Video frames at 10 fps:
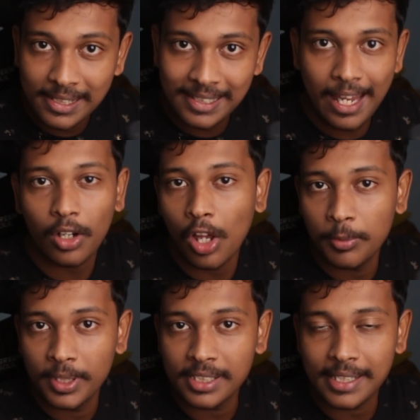stay
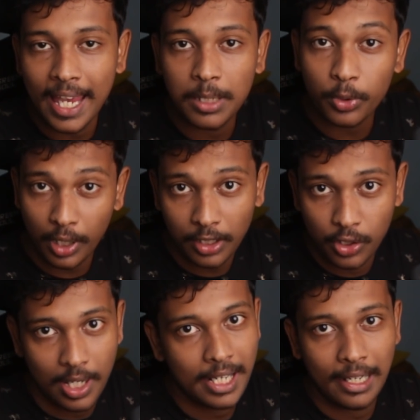anonymous and protect
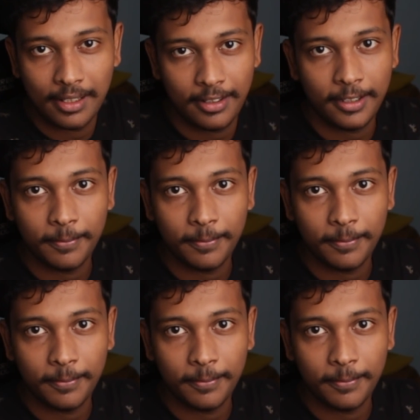your identity.